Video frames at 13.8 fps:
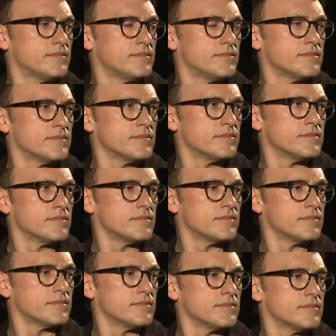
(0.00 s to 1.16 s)

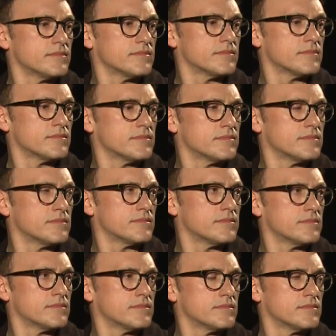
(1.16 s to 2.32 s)

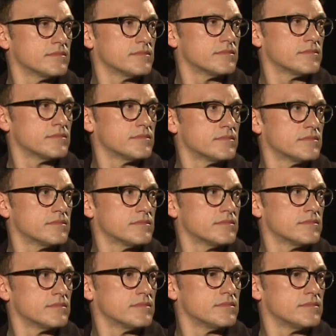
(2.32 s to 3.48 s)

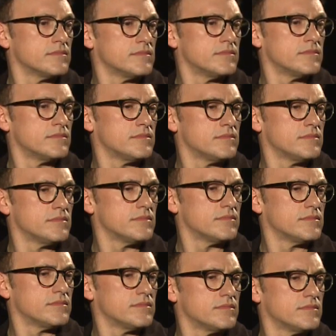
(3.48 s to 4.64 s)

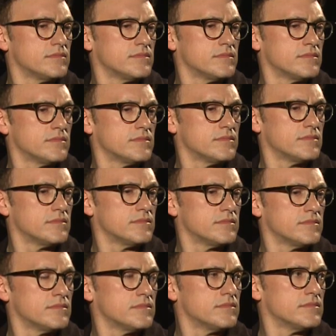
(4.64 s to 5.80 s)

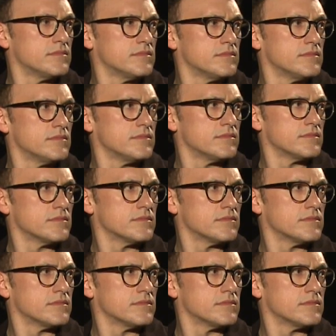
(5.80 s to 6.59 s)
(silent)